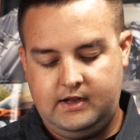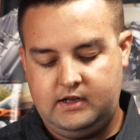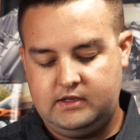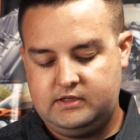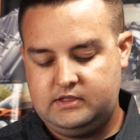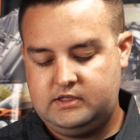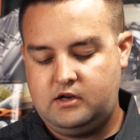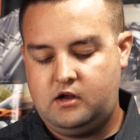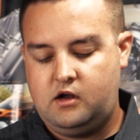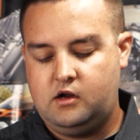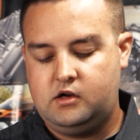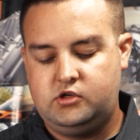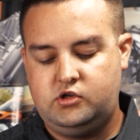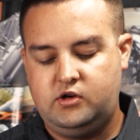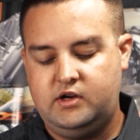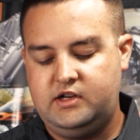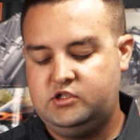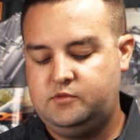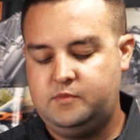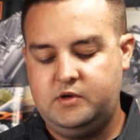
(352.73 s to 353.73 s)
Stock
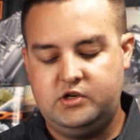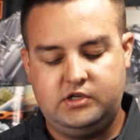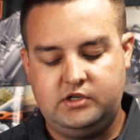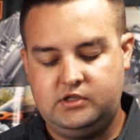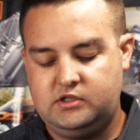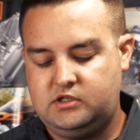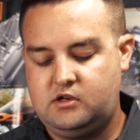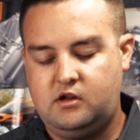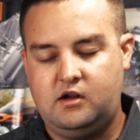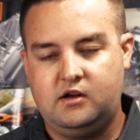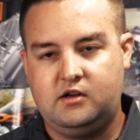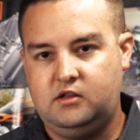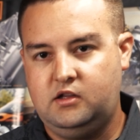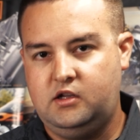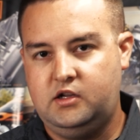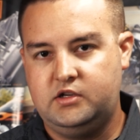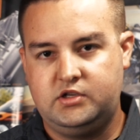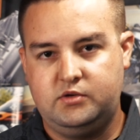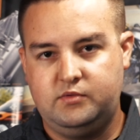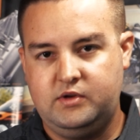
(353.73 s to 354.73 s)
transmission, stock
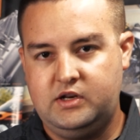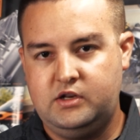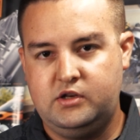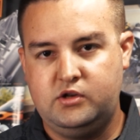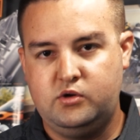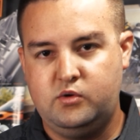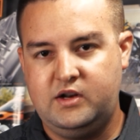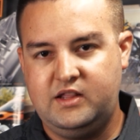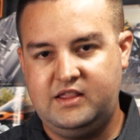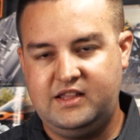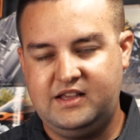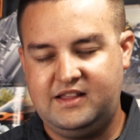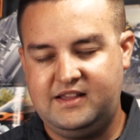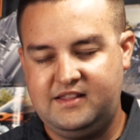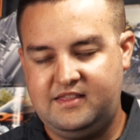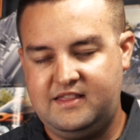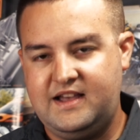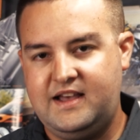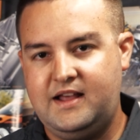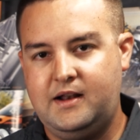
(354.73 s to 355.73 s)
clutch, we didn't do anything
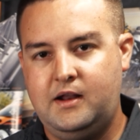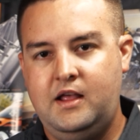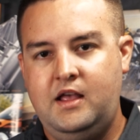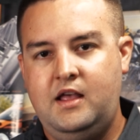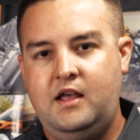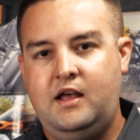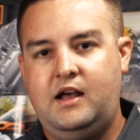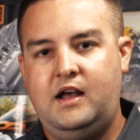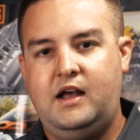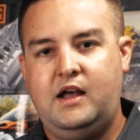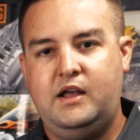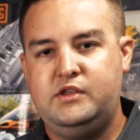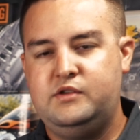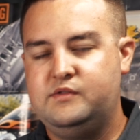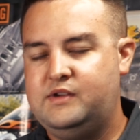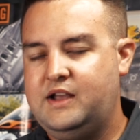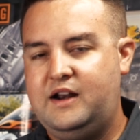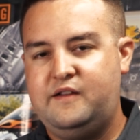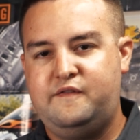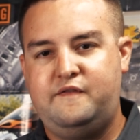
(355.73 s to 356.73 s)
like that. You
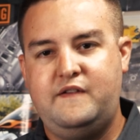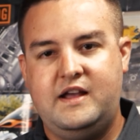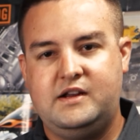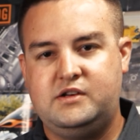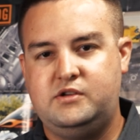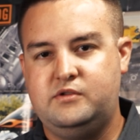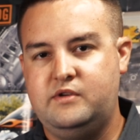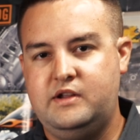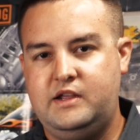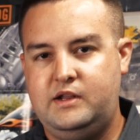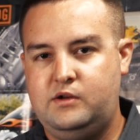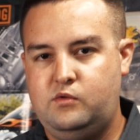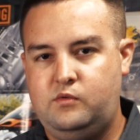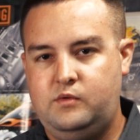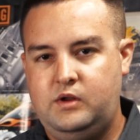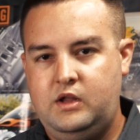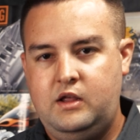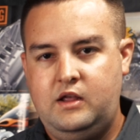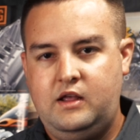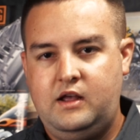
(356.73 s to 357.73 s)
got to factor in,
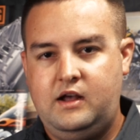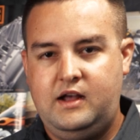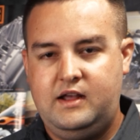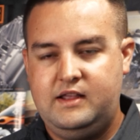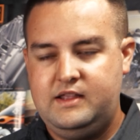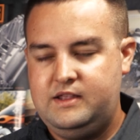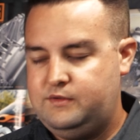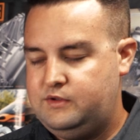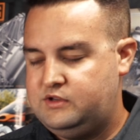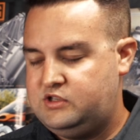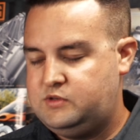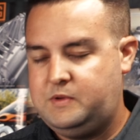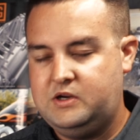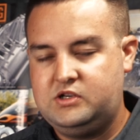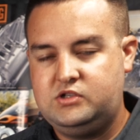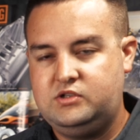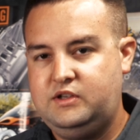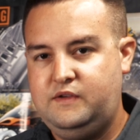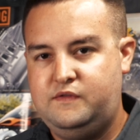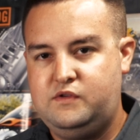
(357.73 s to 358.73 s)

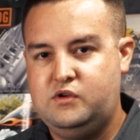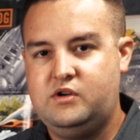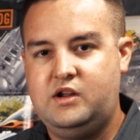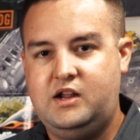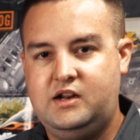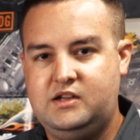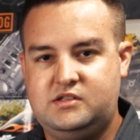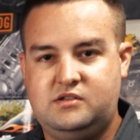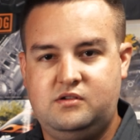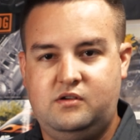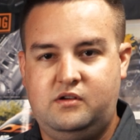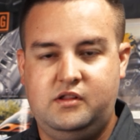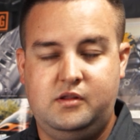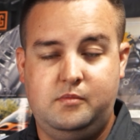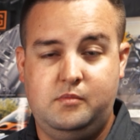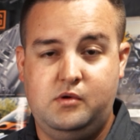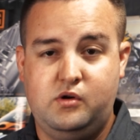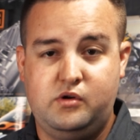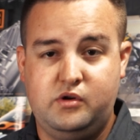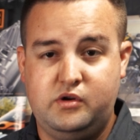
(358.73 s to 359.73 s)
especially if you're not installing the
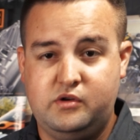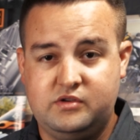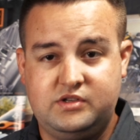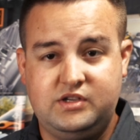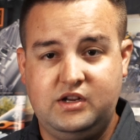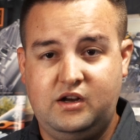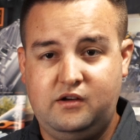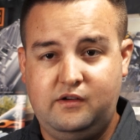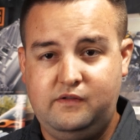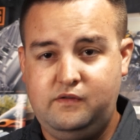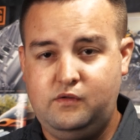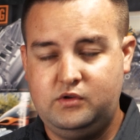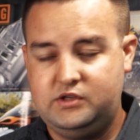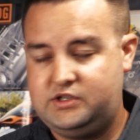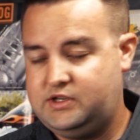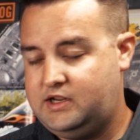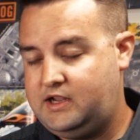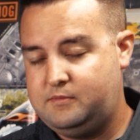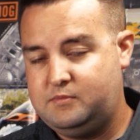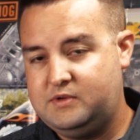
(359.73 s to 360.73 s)
motor yourself,
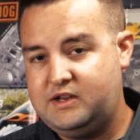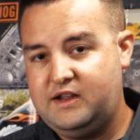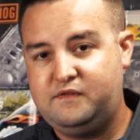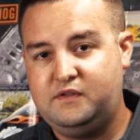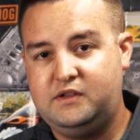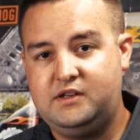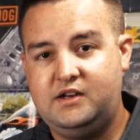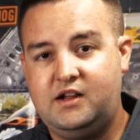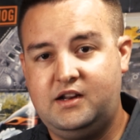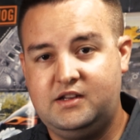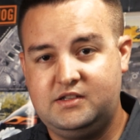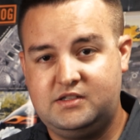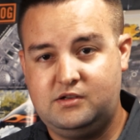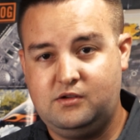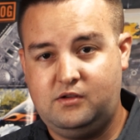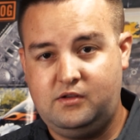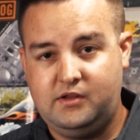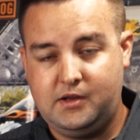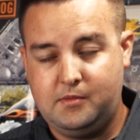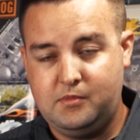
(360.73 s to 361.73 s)
which I'm definitely not
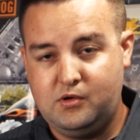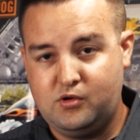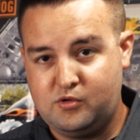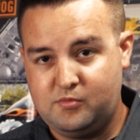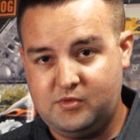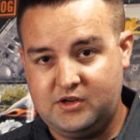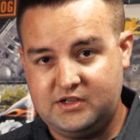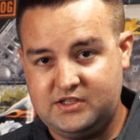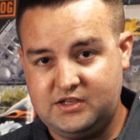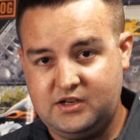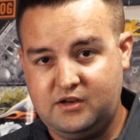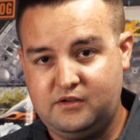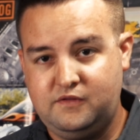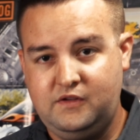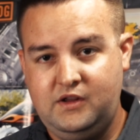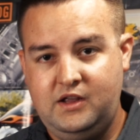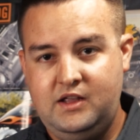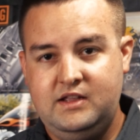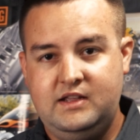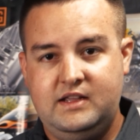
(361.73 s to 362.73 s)
installing a motor myself,
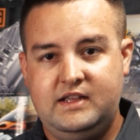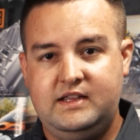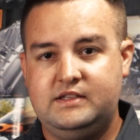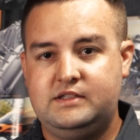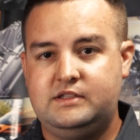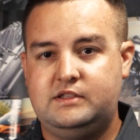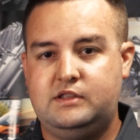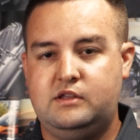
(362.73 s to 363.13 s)
is